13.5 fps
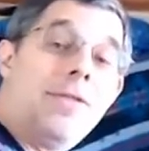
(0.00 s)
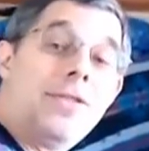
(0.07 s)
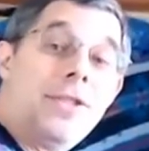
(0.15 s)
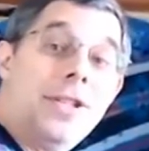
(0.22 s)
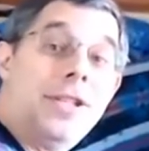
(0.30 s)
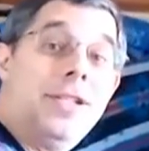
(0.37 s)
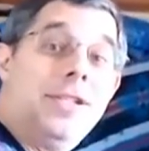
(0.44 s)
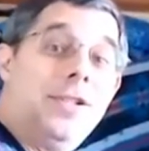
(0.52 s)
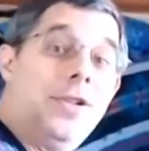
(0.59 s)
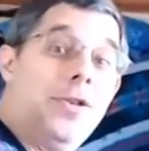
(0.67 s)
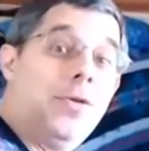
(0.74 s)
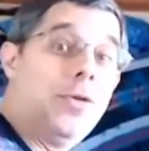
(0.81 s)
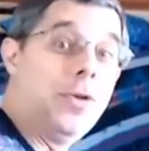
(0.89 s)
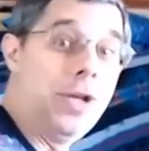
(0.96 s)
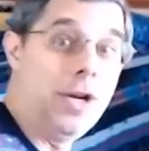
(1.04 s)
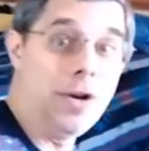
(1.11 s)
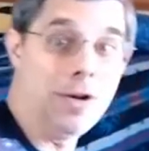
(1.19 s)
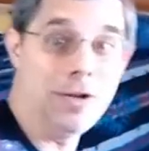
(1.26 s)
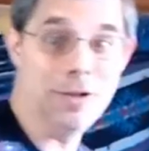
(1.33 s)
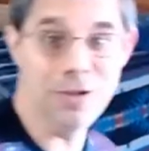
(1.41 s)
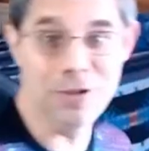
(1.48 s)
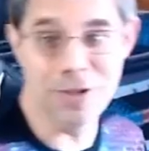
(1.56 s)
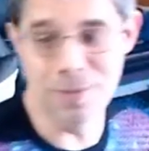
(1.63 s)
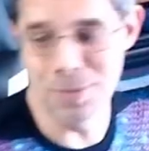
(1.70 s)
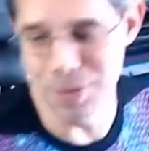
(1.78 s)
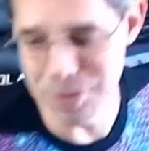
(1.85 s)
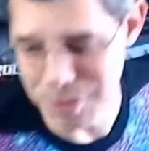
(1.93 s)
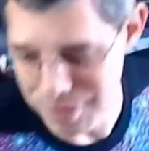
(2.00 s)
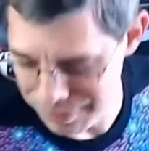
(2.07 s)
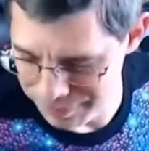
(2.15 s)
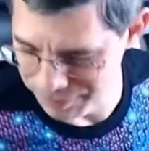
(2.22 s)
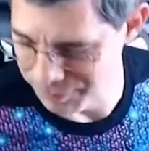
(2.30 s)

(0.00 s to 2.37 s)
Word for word: Obviously, you know who they are, the Simpsons.